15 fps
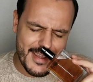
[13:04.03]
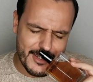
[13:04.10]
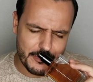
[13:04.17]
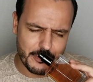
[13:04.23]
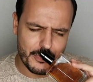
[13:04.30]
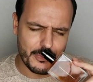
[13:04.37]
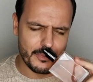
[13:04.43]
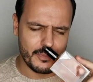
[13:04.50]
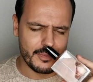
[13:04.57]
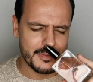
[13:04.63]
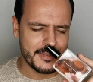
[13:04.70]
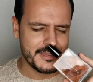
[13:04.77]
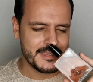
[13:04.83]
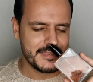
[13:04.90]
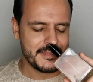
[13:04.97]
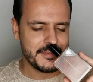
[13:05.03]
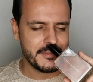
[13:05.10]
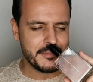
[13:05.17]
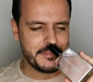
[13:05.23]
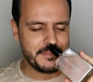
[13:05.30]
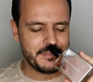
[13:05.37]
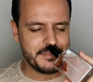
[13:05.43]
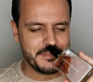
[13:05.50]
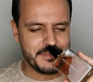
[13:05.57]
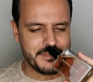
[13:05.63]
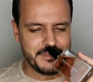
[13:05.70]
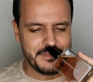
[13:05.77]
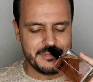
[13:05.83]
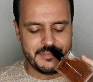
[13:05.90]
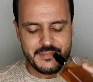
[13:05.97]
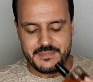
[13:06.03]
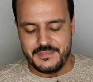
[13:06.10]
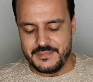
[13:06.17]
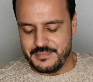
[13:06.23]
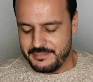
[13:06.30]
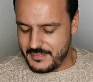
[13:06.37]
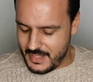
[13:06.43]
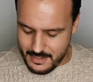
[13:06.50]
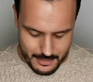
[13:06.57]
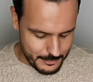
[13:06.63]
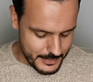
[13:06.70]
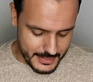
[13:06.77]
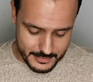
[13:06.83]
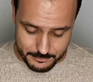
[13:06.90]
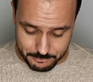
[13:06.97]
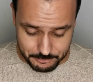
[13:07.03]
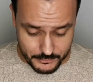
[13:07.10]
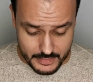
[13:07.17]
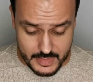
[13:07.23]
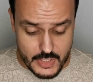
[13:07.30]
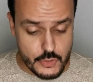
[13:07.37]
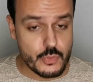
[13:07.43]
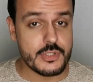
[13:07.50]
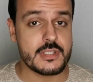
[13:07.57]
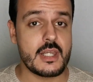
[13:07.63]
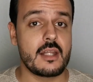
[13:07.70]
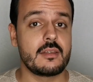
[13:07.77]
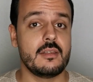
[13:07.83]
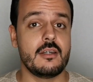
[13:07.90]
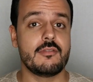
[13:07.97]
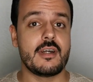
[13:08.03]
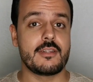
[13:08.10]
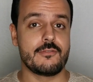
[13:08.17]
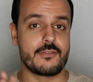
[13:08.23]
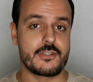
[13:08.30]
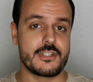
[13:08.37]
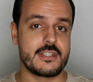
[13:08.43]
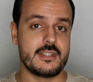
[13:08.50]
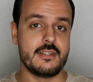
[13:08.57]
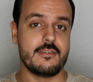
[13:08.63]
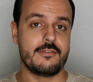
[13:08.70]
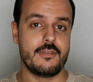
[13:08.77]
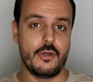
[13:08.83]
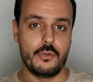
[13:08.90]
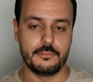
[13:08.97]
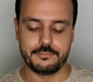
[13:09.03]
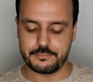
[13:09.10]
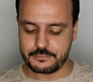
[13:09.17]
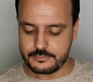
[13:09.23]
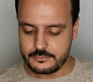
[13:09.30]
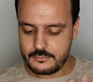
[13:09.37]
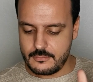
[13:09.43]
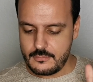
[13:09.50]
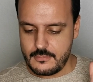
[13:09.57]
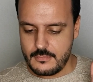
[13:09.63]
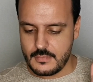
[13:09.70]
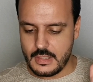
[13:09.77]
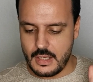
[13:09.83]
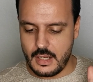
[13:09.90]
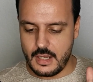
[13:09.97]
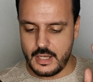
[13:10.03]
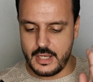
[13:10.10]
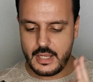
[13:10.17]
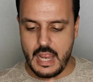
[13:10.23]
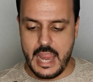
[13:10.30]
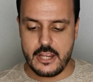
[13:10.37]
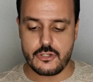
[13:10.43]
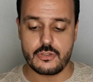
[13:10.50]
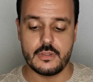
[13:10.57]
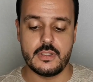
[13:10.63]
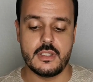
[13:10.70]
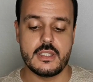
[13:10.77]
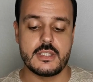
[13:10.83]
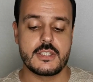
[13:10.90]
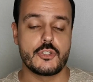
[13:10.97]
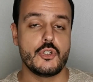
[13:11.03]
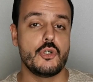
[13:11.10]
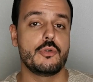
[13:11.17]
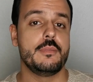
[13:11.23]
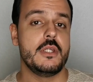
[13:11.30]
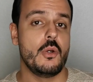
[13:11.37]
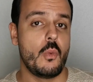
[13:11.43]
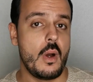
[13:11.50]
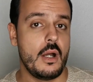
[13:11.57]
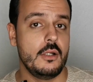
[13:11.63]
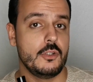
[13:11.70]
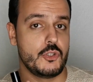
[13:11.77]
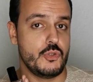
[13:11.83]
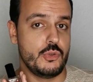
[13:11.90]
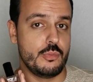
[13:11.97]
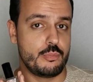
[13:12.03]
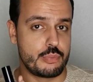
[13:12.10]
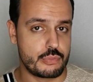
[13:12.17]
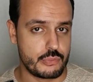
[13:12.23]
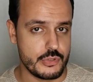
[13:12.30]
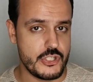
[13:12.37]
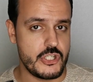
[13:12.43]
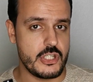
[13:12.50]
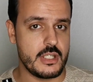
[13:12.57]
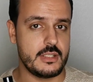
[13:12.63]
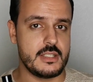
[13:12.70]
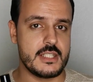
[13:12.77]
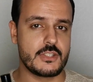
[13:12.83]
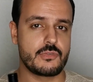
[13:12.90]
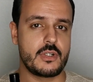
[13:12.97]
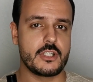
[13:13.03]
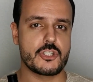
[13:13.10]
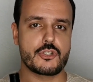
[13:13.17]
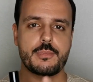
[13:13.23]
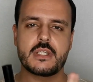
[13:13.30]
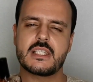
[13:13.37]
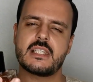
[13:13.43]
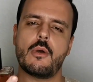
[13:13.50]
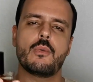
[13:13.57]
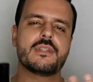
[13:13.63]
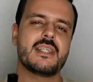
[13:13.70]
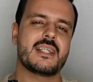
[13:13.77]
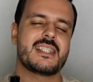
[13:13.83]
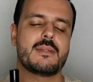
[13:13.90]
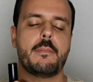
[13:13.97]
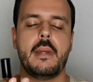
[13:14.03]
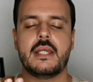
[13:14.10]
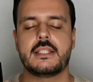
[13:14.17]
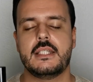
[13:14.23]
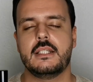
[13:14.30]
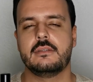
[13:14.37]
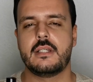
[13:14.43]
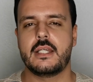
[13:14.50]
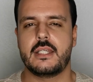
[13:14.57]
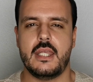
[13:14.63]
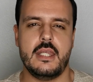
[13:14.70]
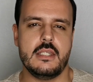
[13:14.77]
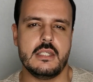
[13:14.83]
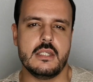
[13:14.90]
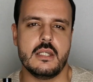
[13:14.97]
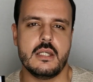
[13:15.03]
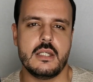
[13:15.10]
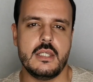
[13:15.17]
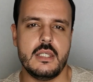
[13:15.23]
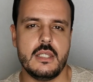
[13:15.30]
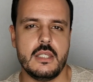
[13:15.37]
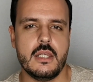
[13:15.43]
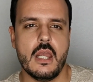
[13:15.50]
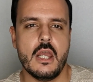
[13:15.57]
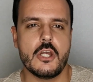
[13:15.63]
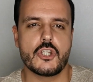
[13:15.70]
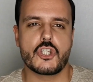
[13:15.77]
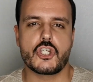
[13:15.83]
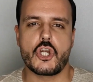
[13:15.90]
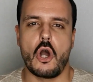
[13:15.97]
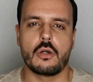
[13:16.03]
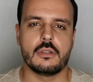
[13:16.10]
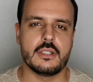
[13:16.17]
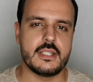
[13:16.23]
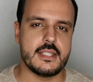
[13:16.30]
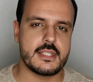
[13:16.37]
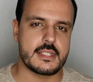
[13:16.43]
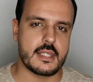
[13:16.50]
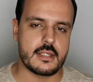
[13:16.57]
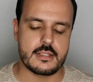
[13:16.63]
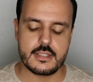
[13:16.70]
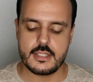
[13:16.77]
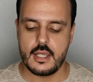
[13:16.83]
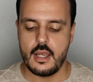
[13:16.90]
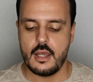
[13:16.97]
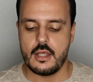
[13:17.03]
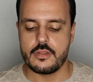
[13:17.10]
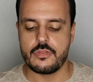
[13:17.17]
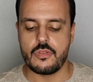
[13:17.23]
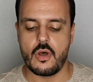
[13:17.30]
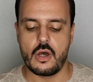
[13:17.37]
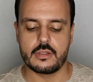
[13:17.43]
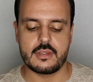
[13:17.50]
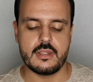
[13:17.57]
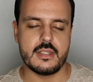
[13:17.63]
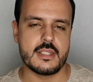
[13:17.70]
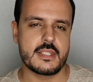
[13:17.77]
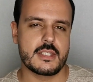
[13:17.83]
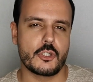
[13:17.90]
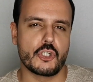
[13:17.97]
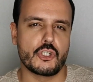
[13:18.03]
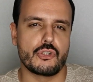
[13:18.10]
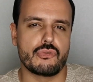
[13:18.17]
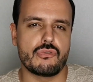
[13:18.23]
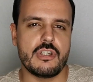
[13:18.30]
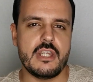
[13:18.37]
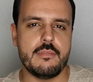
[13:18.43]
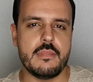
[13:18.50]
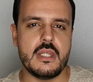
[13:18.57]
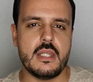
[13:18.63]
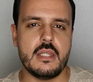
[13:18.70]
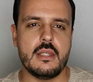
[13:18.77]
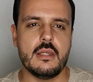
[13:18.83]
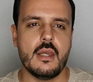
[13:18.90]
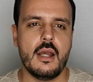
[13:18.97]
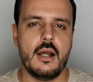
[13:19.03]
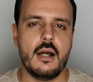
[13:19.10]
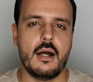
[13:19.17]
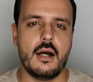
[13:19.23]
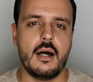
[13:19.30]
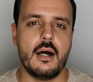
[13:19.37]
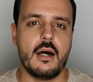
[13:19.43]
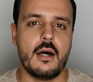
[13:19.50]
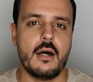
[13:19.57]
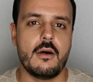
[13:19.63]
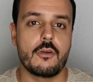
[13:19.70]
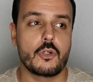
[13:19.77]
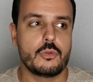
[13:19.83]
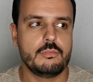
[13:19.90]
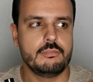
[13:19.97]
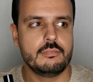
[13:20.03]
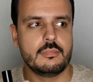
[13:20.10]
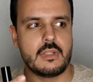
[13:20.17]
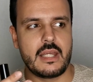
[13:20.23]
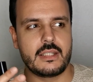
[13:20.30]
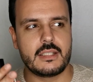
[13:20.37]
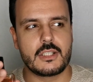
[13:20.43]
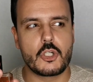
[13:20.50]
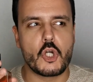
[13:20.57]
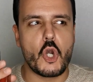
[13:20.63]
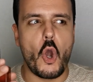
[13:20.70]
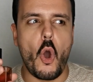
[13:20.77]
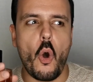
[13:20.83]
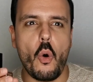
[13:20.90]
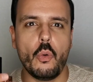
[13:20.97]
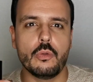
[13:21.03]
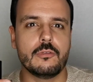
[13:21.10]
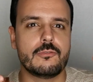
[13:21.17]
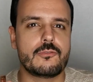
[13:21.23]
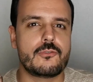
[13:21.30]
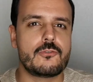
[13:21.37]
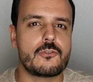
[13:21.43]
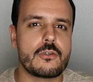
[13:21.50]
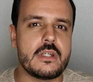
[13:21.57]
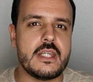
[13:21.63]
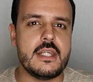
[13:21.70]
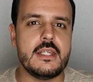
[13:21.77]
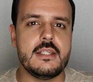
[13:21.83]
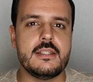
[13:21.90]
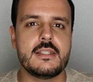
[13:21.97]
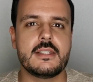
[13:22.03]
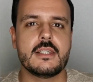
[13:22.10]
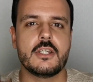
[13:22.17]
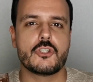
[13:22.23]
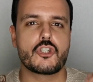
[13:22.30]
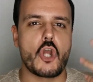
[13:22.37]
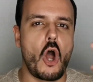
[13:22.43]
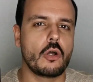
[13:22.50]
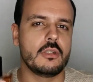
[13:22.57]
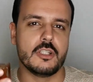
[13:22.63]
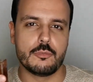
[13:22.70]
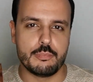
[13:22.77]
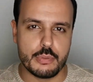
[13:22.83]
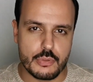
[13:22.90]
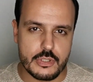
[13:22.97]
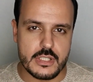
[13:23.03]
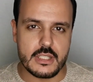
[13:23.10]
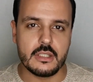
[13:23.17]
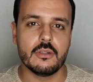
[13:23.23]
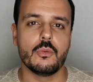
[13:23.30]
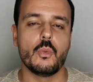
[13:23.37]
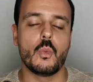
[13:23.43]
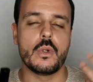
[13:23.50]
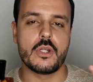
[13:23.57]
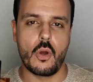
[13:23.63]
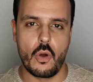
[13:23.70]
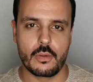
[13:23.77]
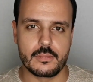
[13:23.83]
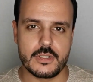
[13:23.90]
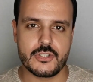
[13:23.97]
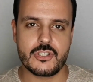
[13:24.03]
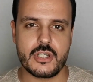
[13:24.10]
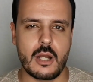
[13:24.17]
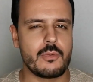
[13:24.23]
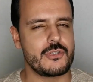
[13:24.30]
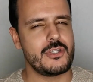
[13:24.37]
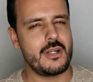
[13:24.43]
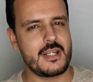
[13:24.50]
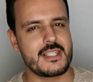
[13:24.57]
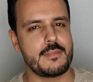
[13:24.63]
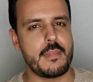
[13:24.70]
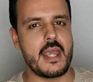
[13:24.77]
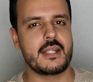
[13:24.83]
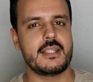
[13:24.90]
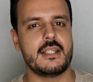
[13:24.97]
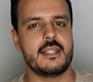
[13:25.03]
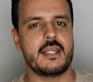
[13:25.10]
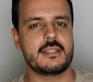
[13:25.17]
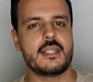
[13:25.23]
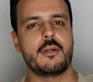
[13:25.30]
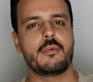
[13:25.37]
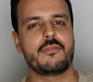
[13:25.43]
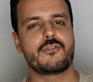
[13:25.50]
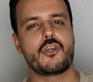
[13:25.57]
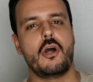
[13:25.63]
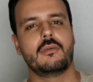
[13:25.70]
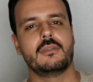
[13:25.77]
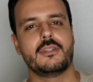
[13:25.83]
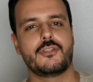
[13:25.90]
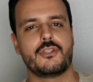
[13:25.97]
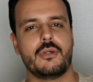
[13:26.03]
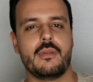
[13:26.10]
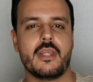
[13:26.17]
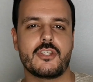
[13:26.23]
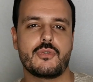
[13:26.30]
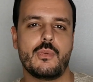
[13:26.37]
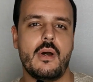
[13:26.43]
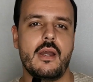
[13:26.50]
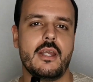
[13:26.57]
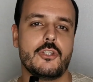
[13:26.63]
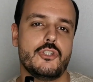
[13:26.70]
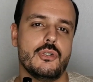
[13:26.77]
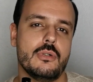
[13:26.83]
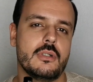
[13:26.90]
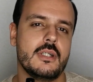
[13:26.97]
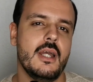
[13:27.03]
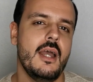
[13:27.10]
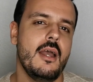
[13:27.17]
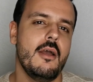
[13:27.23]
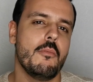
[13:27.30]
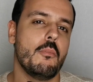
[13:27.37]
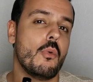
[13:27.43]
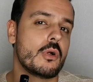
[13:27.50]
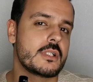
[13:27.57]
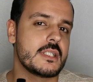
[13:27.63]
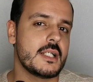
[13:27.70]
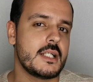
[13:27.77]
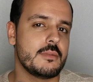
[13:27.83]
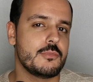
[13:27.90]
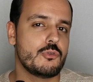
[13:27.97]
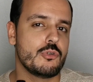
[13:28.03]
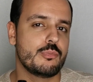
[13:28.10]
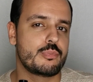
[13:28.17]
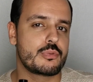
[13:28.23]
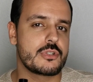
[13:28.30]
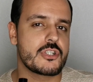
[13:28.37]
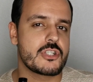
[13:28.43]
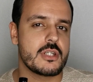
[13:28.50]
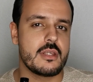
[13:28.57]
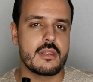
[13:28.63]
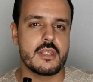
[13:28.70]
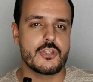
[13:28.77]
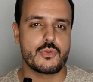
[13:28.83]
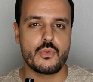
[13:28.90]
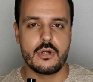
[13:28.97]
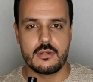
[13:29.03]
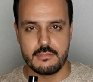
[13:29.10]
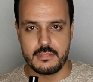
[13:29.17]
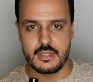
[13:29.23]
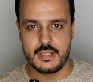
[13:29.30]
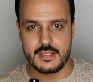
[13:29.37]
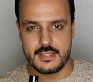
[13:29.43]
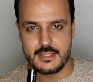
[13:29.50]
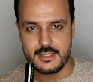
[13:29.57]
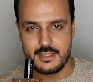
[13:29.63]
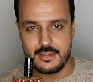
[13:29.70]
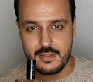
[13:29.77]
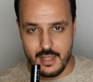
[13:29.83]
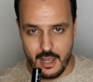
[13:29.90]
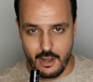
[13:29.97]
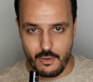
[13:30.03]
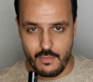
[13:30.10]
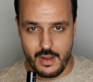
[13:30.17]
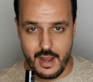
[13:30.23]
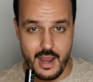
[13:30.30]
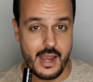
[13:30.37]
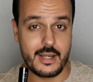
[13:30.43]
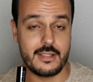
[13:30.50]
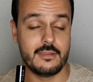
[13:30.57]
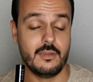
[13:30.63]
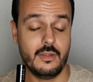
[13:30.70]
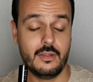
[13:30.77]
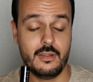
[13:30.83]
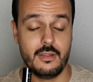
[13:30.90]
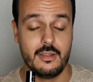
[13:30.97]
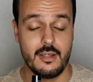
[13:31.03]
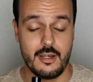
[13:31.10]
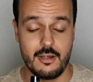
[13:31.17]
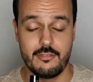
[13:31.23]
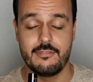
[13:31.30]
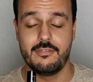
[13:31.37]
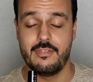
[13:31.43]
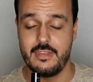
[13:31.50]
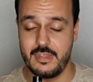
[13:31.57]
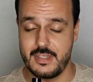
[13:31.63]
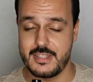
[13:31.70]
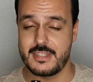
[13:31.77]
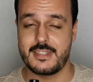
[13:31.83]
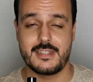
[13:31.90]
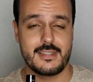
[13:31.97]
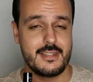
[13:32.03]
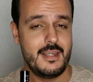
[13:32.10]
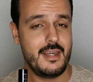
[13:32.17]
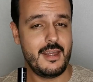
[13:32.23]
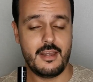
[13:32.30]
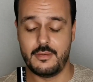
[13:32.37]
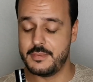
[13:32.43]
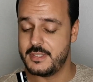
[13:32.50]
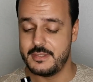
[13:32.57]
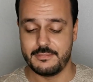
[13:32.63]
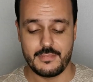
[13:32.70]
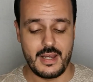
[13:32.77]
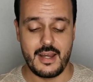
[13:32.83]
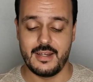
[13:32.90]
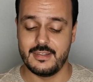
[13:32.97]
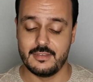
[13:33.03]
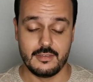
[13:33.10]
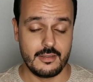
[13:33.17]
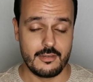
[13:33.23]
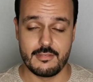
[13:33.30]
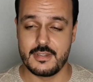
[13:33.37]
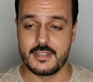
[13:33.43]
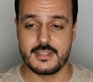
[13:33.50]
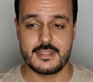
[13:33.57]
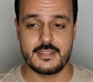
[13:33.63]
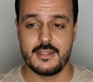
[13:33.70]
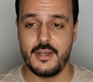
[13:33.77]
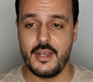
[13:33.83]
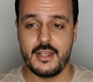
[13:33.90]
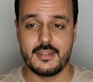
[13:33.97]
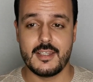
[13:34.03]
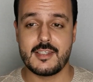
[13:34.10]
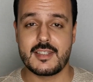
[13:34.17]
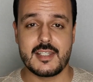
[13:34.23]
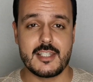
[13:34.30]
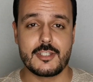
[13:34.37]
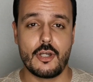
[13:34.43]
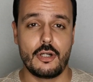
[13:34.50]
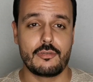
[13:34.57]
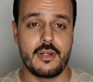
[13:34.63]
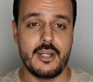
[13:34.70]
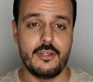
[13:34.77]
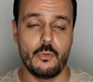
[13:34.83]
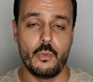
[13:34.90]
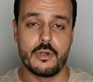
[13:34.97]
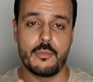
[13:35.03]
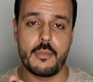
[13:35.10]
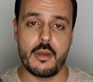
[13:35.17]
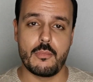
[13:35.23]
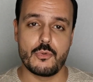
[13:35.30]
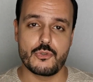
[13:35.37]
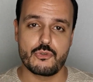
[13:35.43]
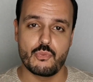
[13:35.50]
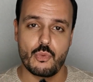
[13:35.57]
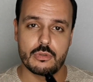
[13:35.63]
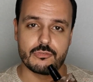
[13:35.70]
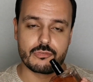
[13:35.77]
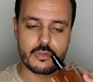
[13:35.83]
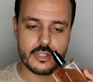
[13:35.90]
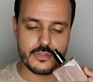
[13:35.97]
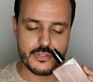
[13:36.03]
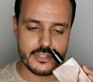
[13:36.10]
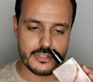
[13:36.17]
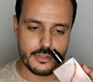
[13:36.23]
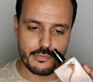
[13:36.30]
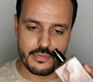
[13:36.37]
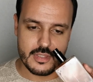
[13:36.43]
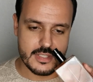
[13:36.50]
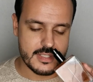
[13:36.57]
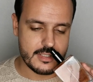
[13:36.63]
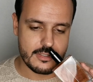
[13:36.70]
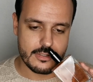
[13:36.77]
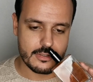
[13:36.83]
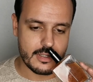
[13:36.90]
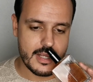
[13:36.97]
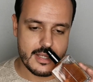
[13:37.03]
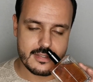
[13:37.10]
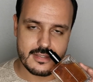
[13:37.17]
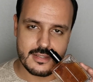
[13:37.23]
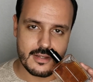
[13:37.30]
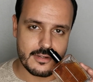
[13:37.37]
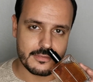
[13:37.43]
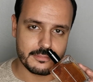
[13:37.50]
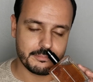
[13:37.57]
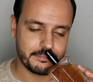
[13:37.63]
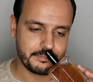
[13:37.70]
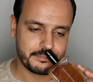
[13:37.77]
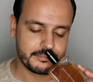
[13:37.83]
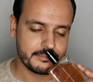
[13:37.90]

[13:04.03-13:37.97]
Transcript: edible. Oh, man. This was not love at first sniff, though. This took me a while to appreciate this fragrance, because I was expecting like a nutty, chocolatey scent, not this creamy, like cold freeze chocolate pudding with orange. I was not expecting that type of chocolate, so that's why I took more time to appreciate this one. But now I love this. I mean, I love this. This is already one of my most worn fragrances of this year, hands down.